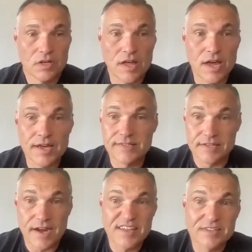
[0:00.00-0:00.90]
clients
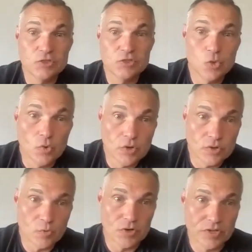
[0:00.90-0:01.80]
that I
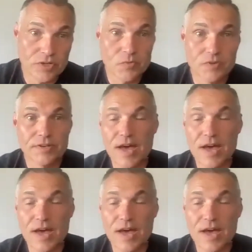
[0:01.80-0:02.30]
enjoy working with,